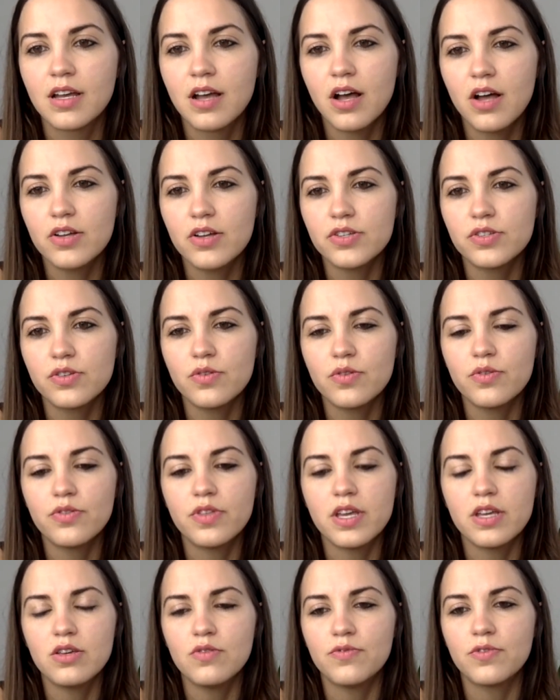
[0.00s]
Also,
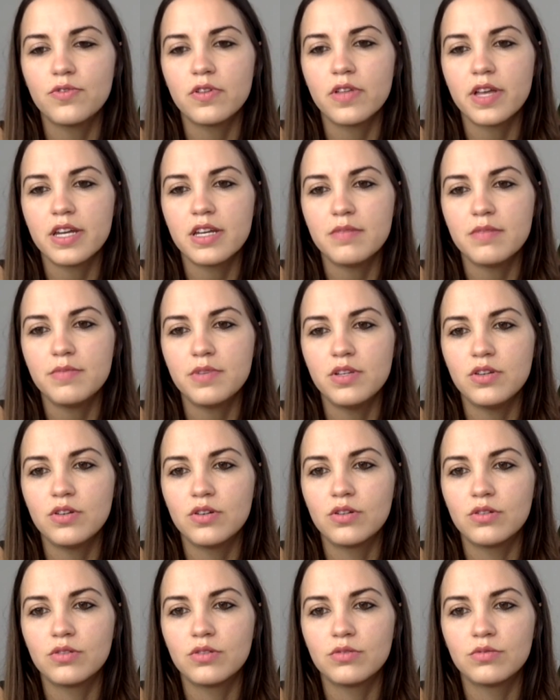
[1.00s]
thank you for letting me
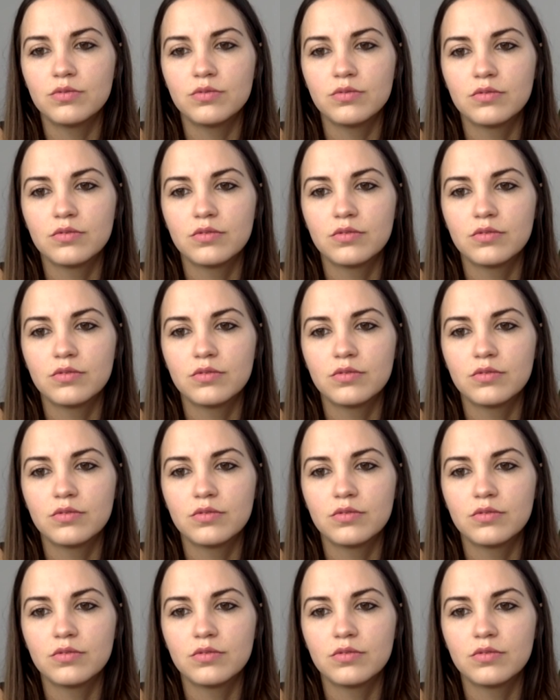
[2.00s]
know